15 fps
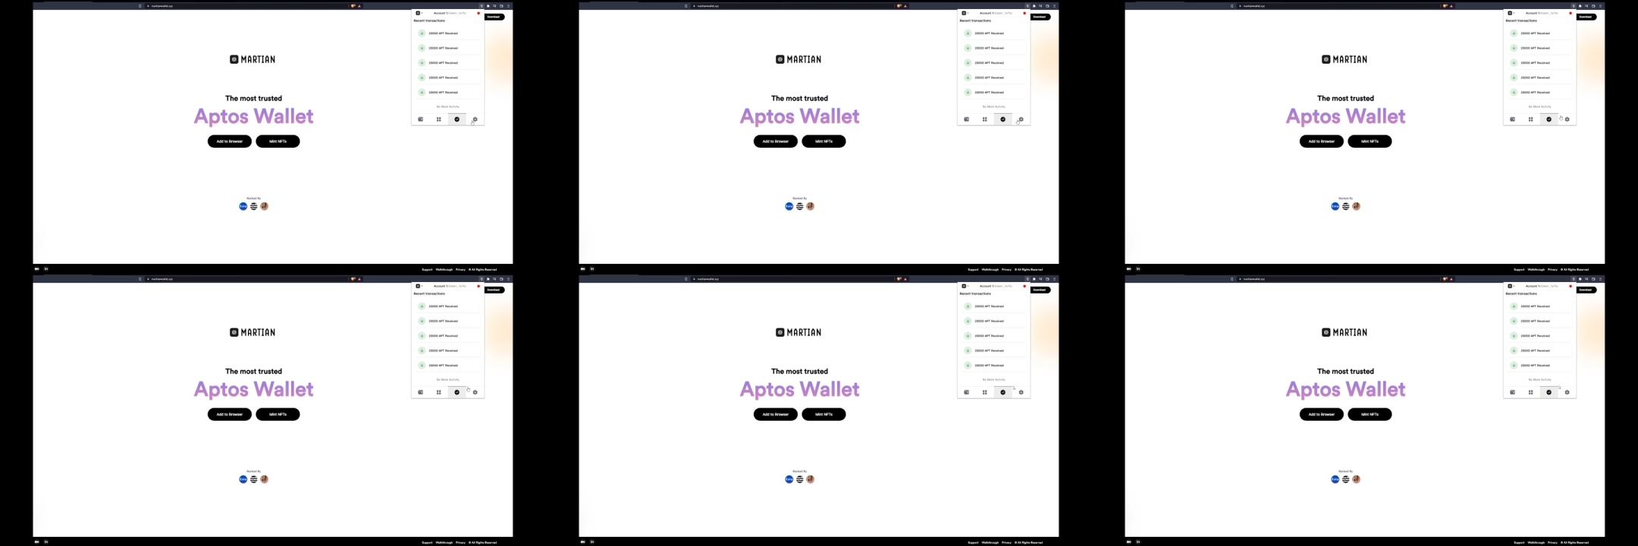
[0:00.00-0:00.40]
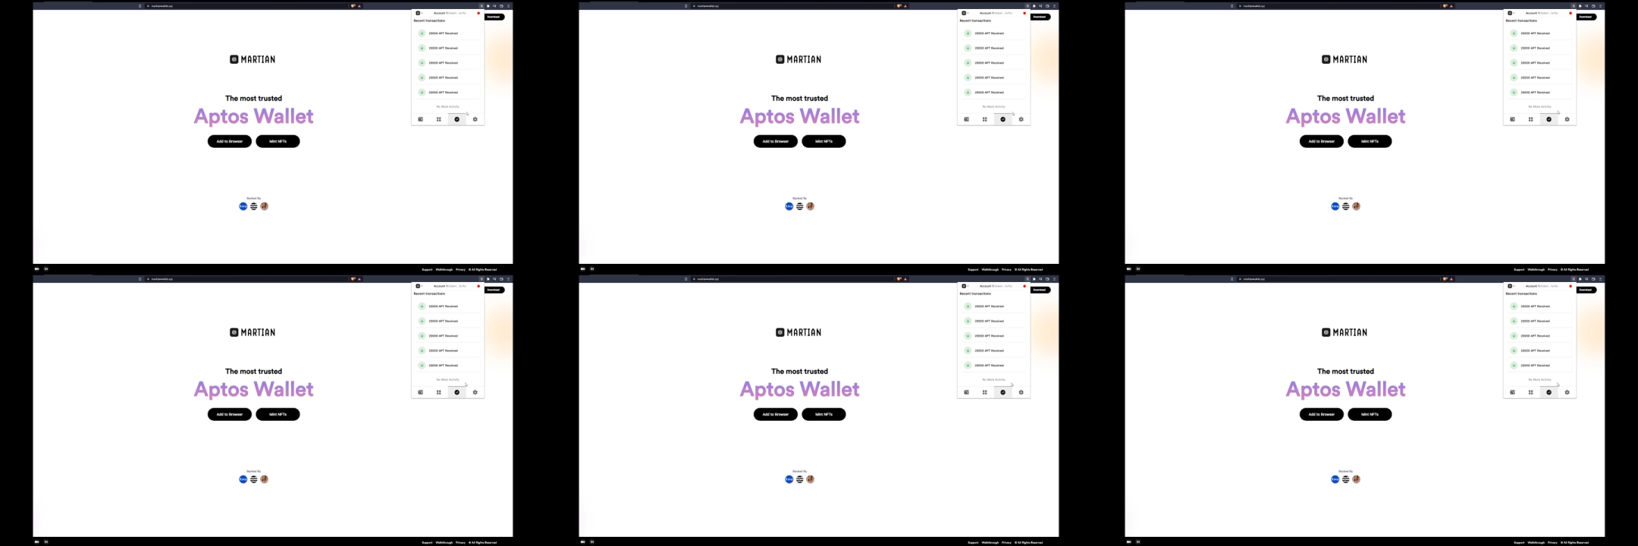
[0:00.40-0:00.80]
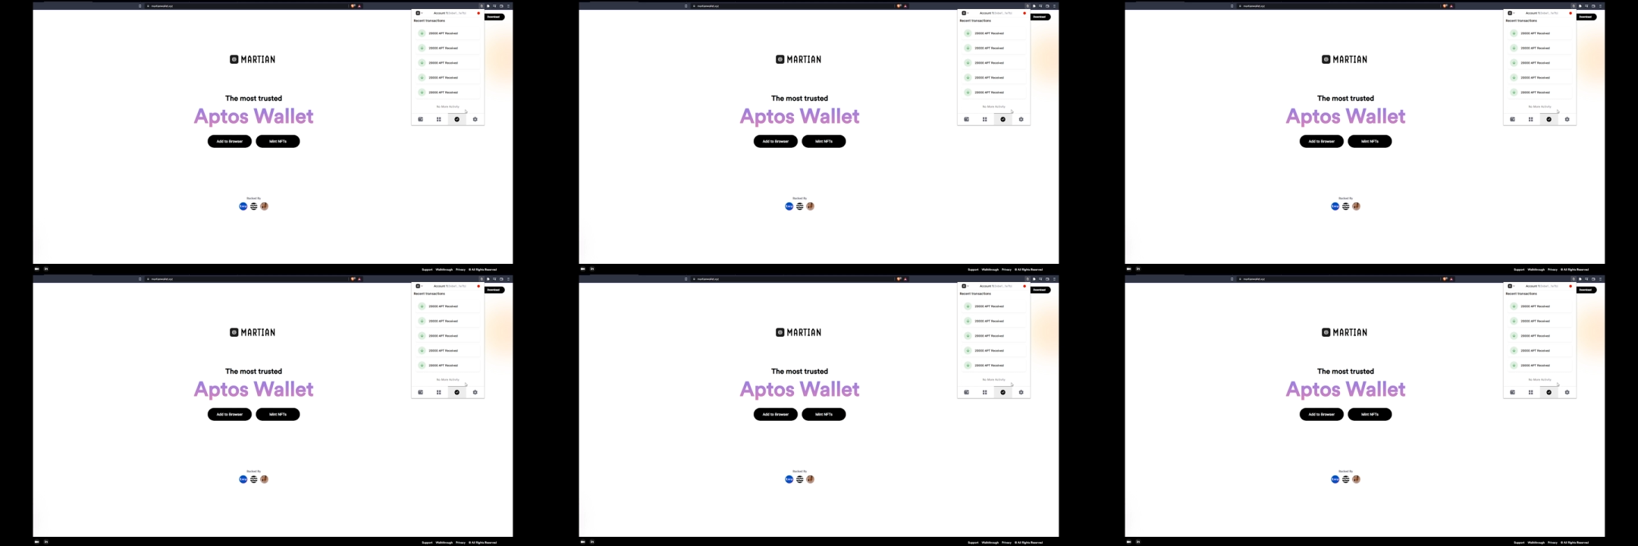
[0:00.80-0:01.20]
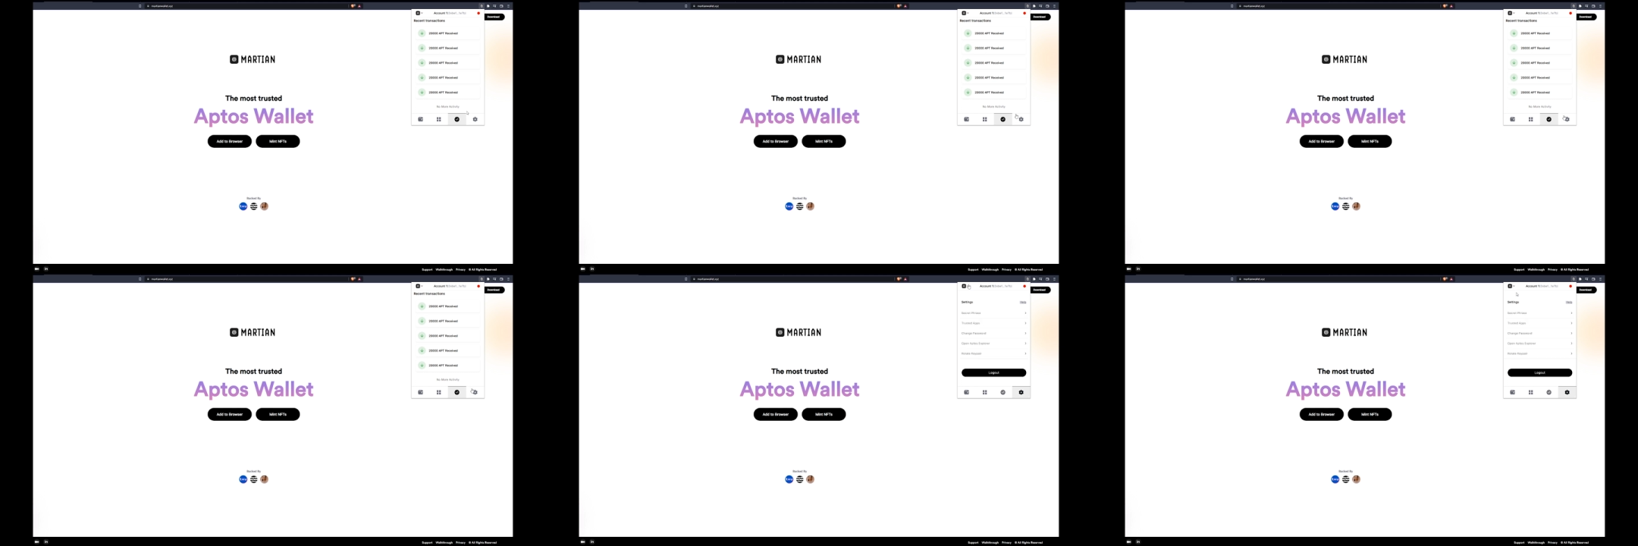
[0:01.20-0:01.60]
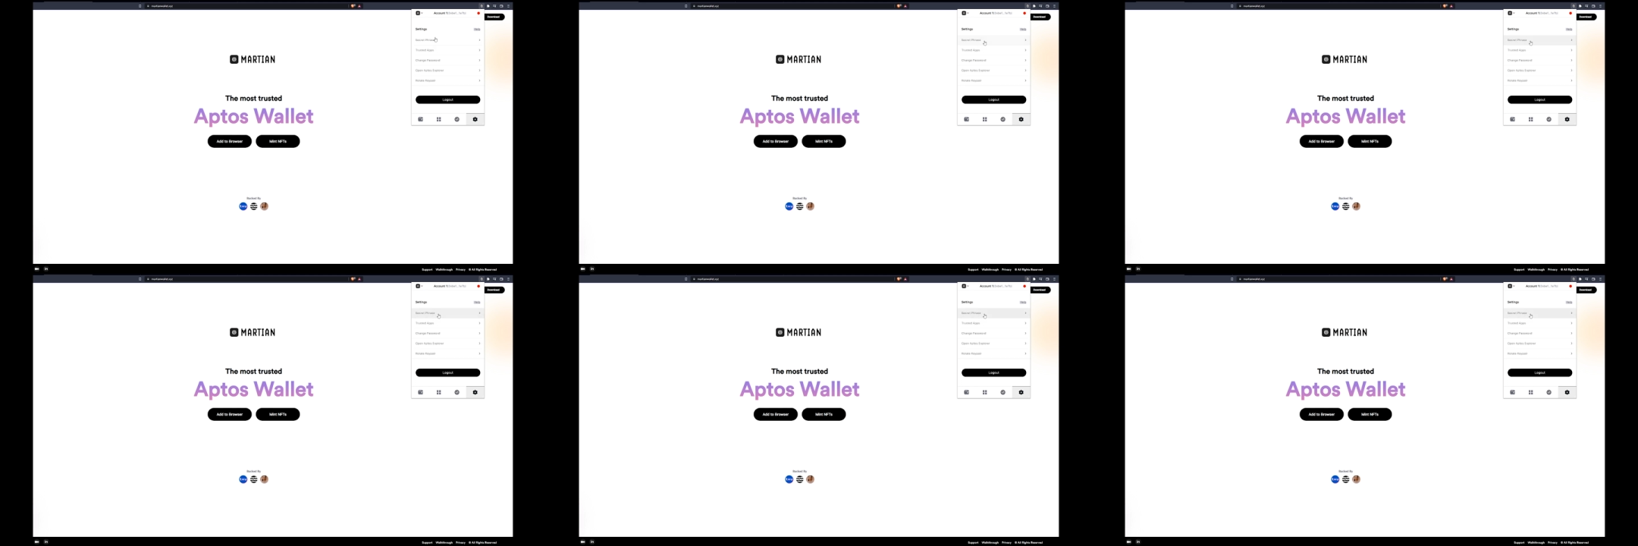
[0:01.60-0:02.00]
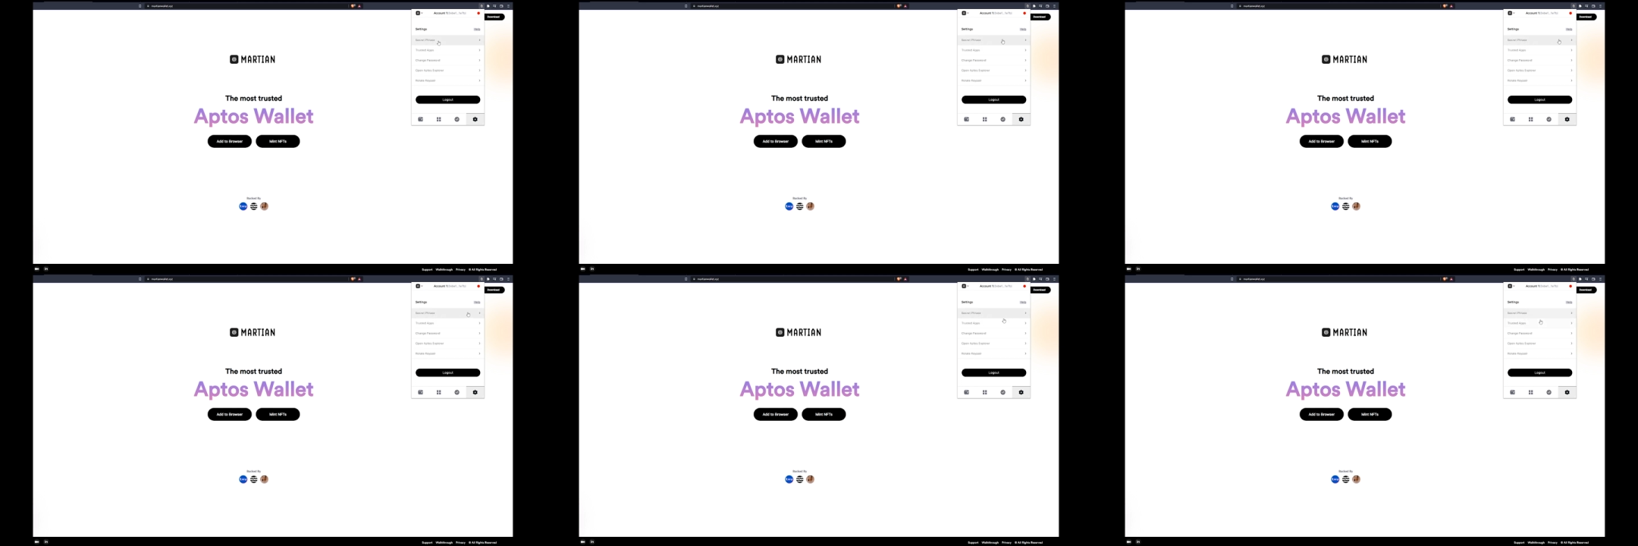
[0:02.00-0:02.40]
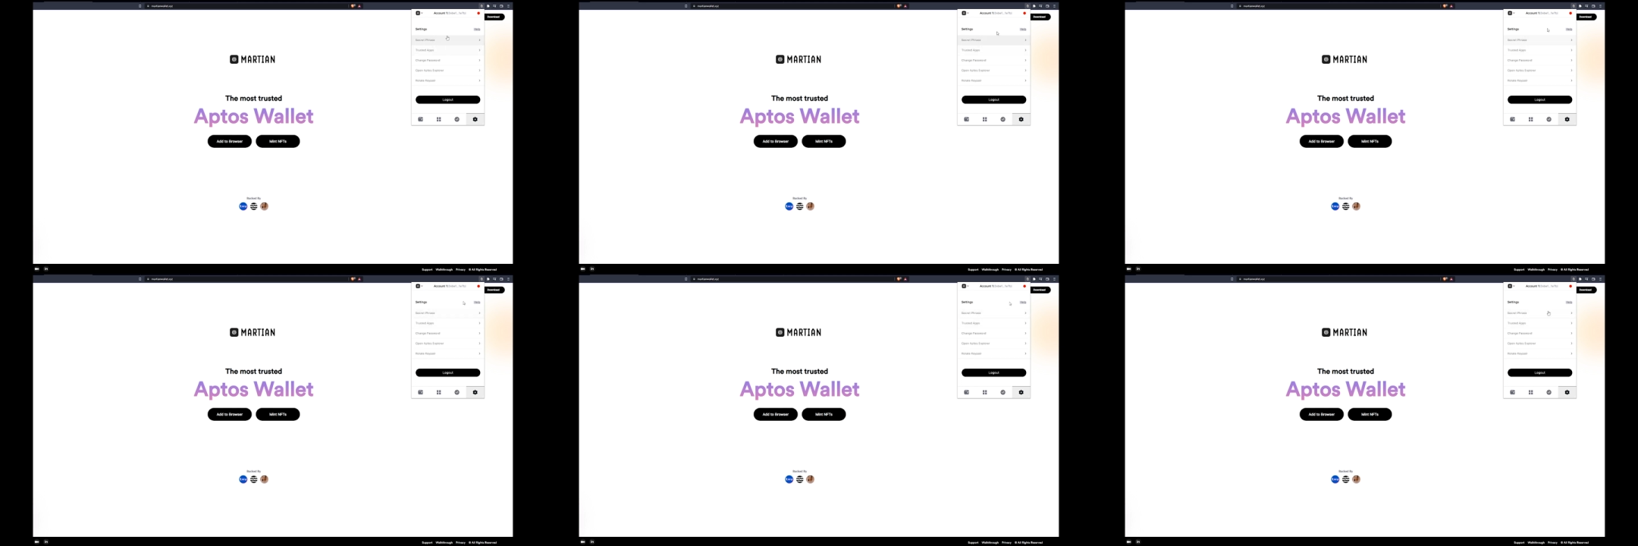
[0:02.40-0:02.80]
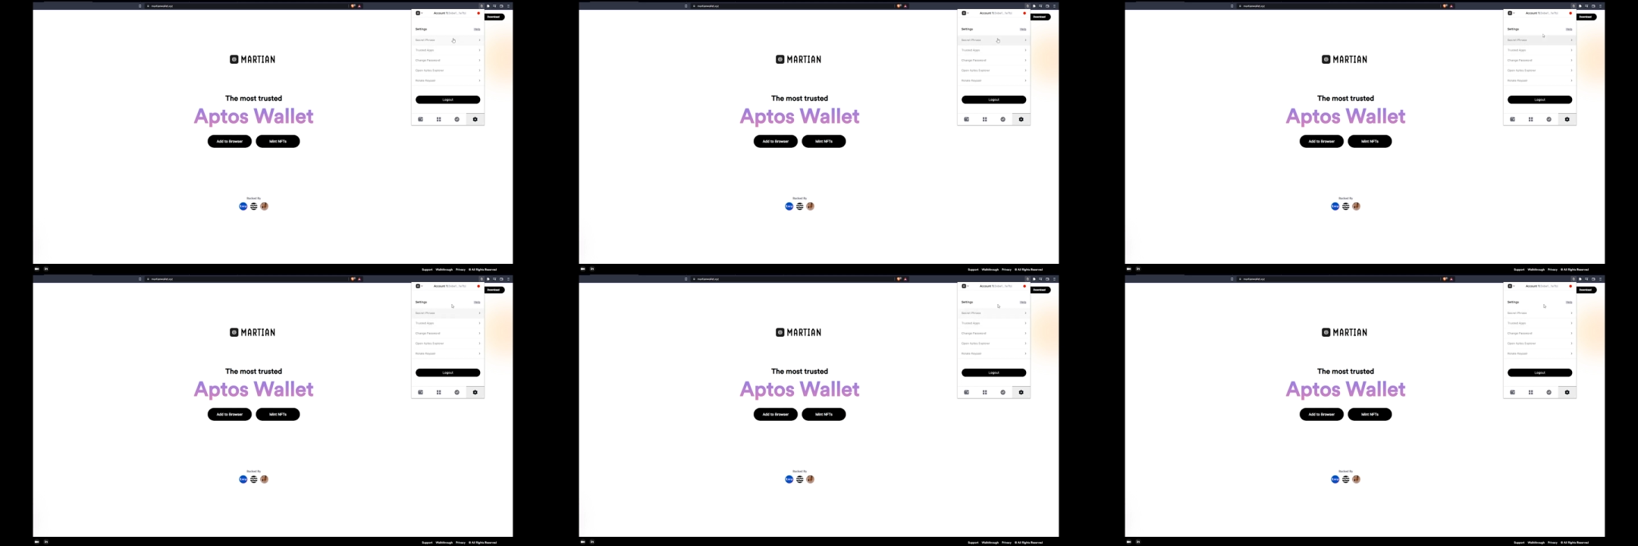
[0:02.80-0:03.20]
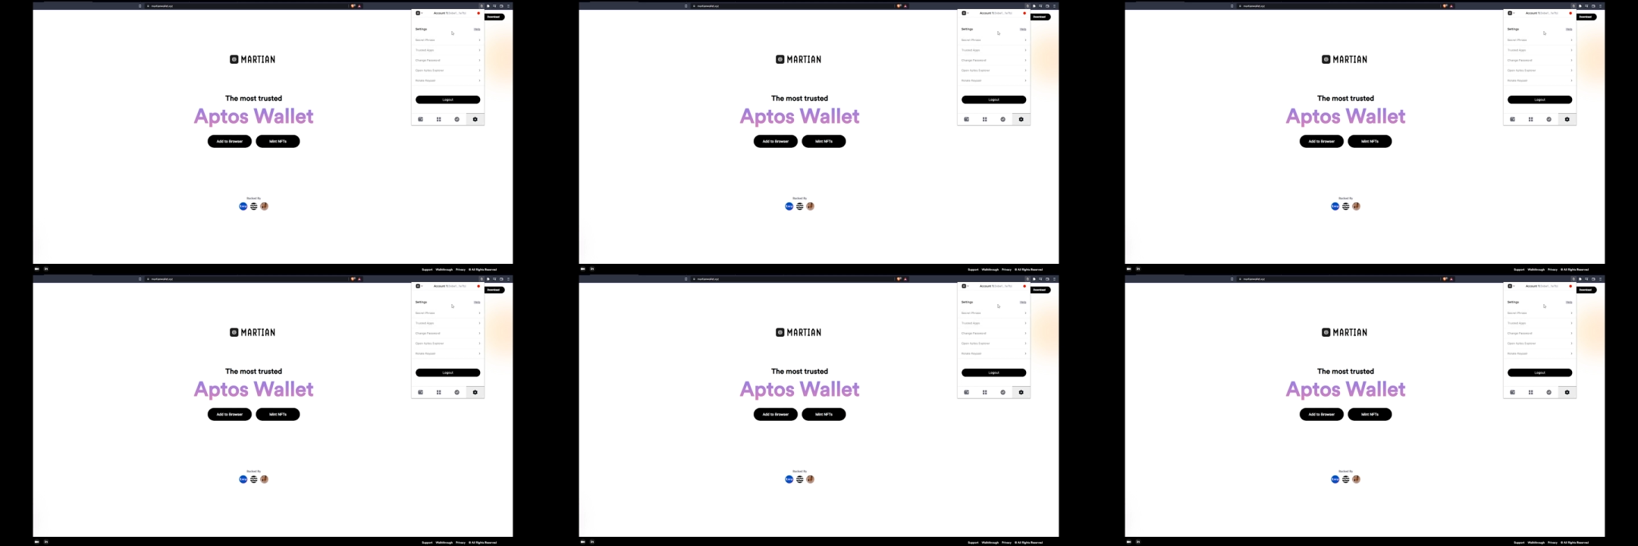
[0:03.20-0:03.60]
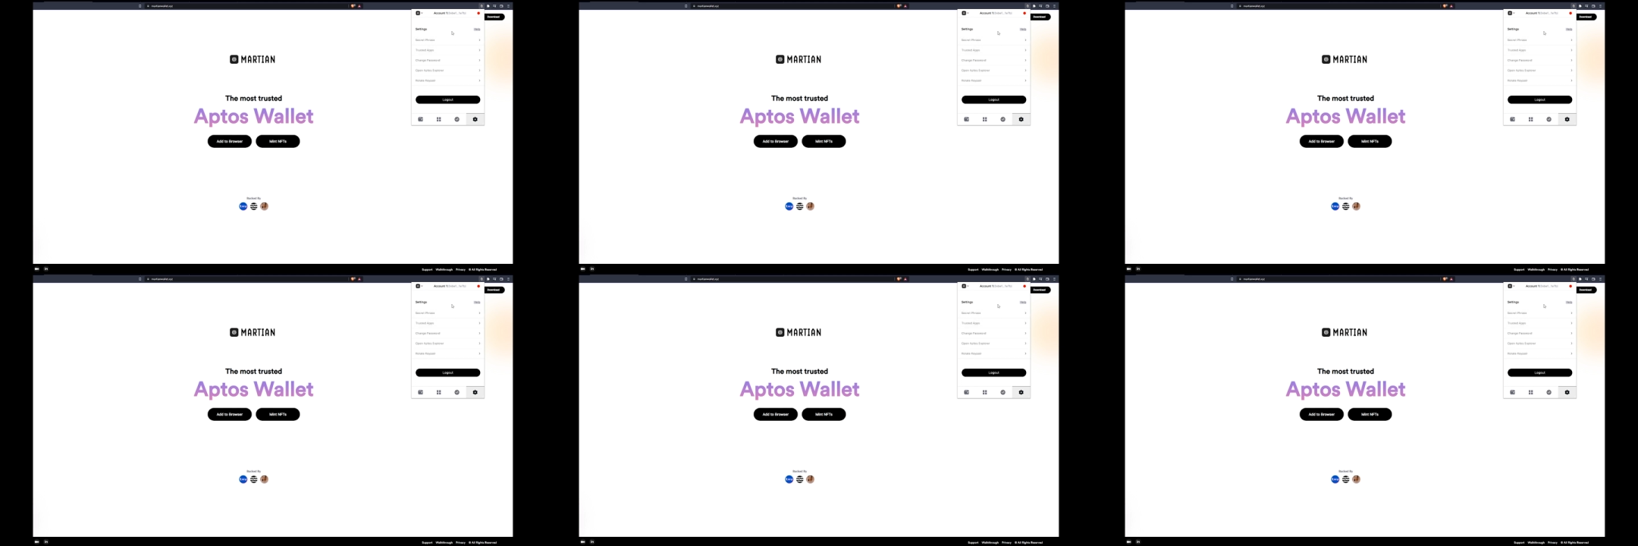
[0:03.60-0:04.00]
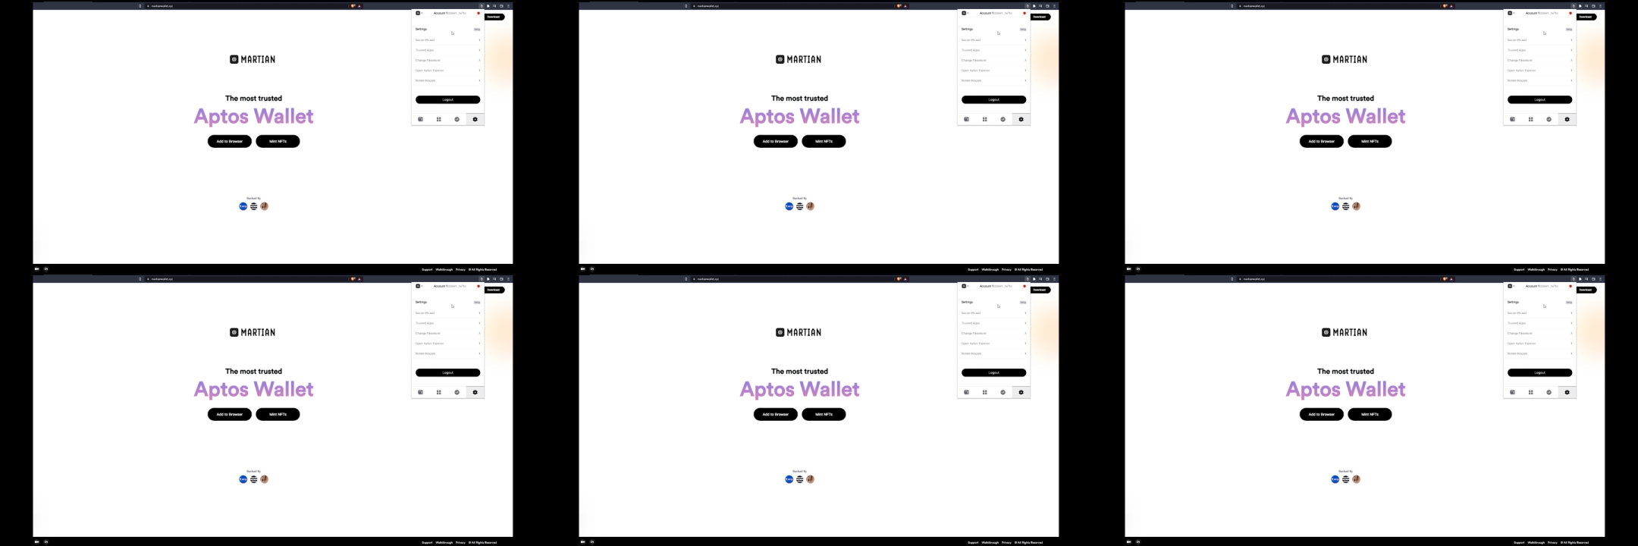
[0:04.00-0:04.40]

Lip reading: [unreadable: no face in view]